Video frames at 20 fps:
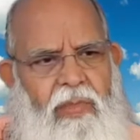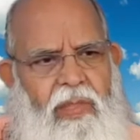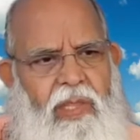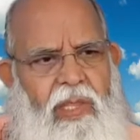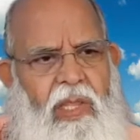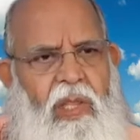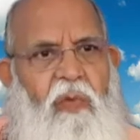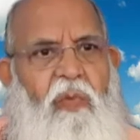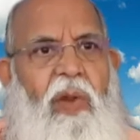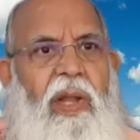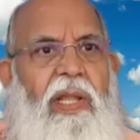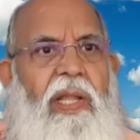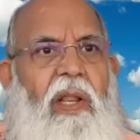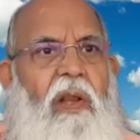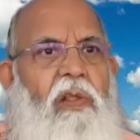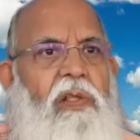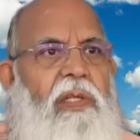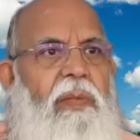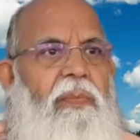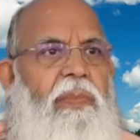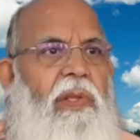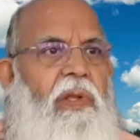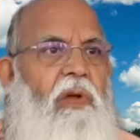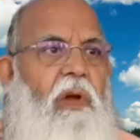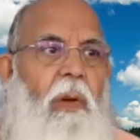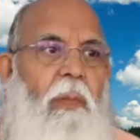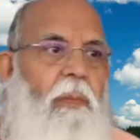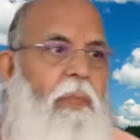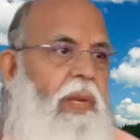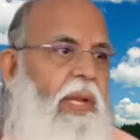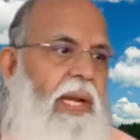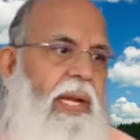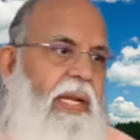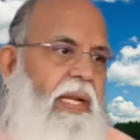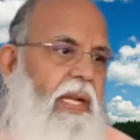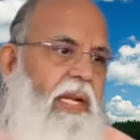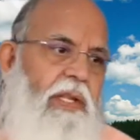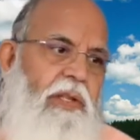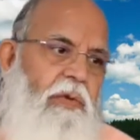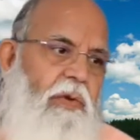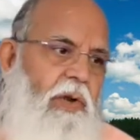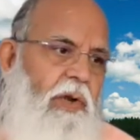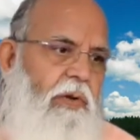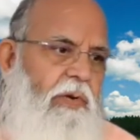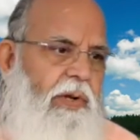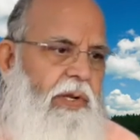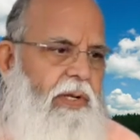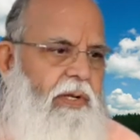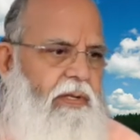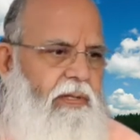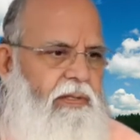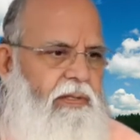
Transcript: If I tell you something complicated, you will do it.